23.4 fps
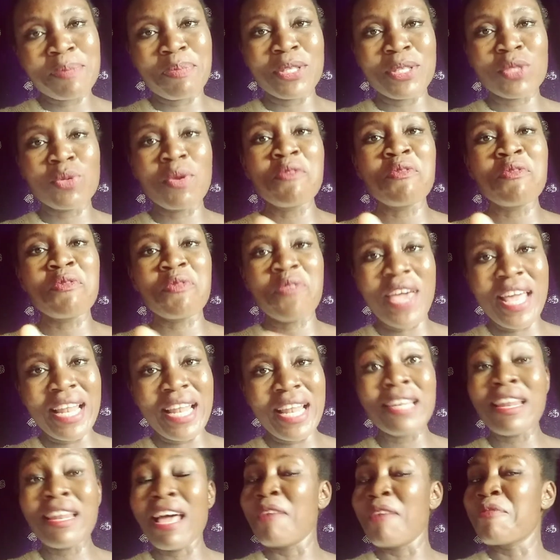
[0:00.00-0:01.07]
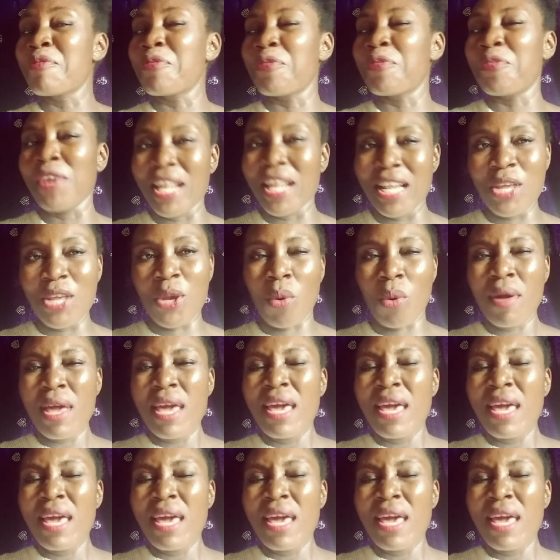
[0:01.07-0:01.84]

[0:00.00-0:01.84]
between failing and failure.